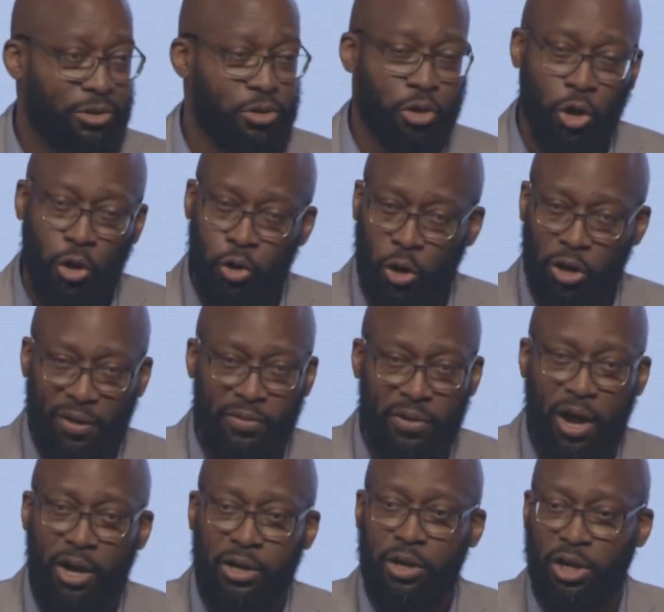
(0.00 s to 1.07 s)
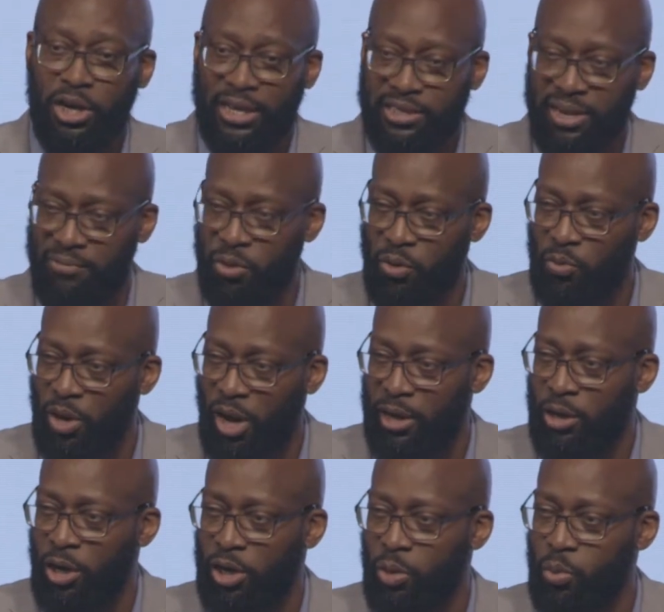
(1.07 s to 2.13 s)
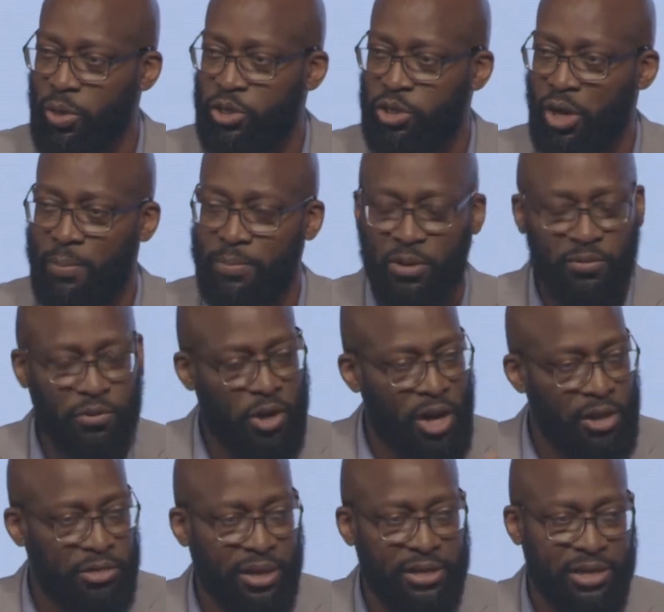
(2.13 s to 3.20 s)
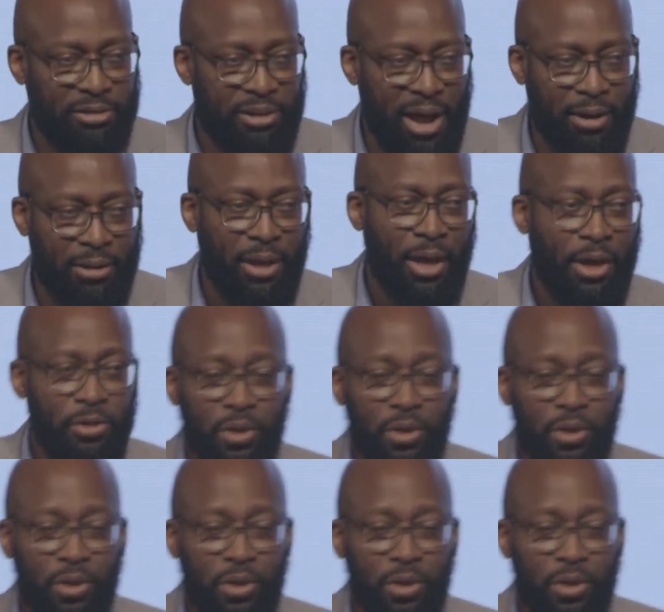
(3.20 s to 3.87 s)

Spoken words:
To the glory of God, God has given you godly wisdom. You've turned things around. You